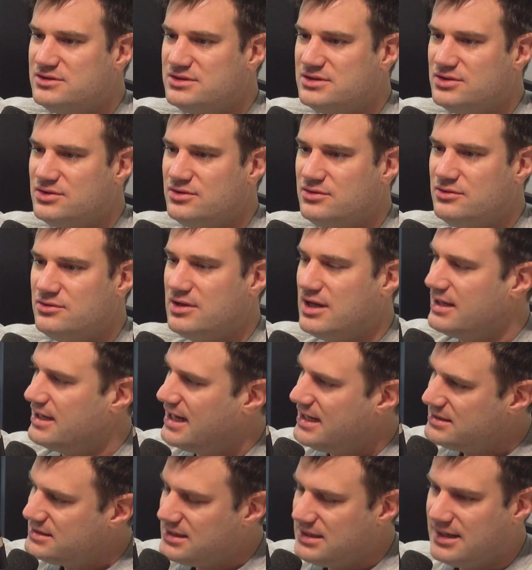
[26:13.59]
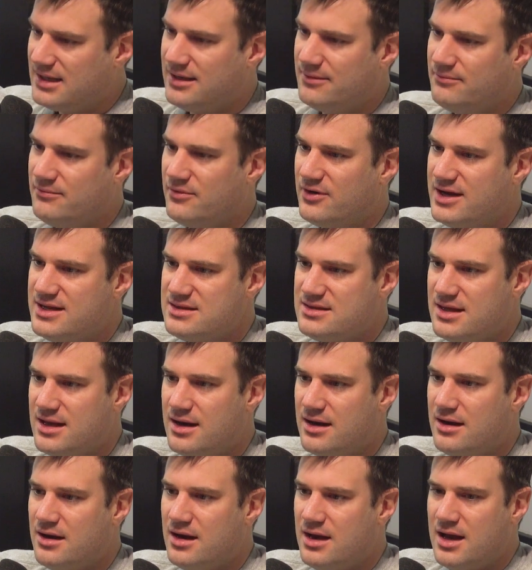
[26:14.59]
to an A T M right
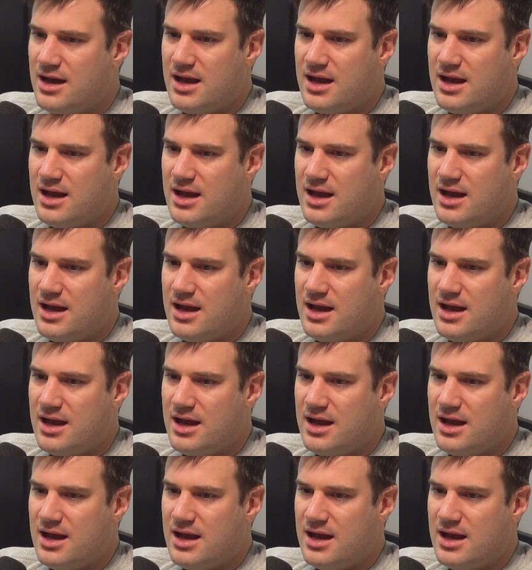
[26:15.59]
there,